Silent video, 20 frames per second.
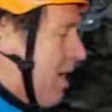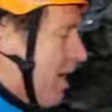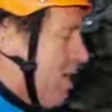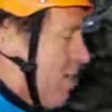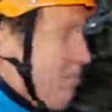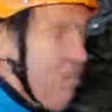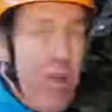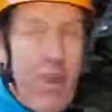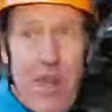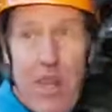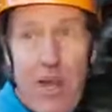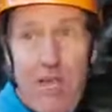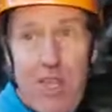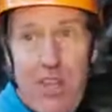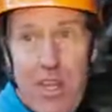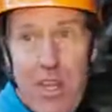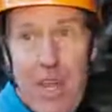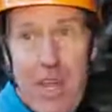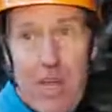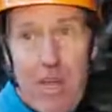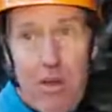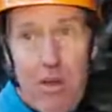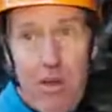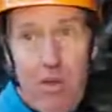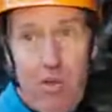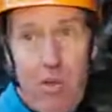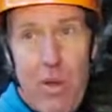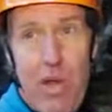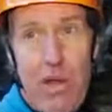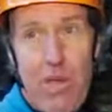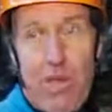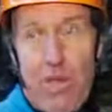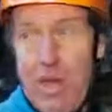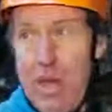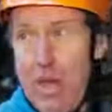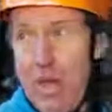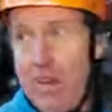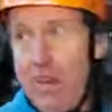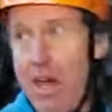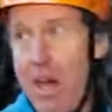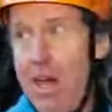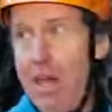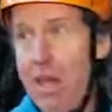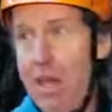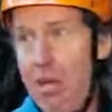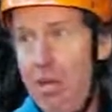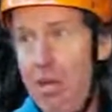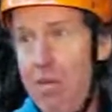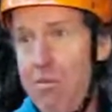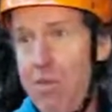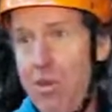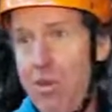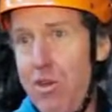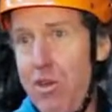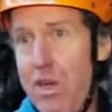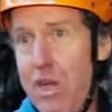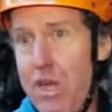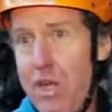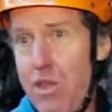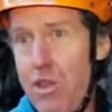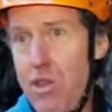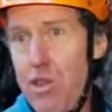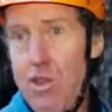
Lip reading: straight off the anchor with an Italian or a Munter hitch.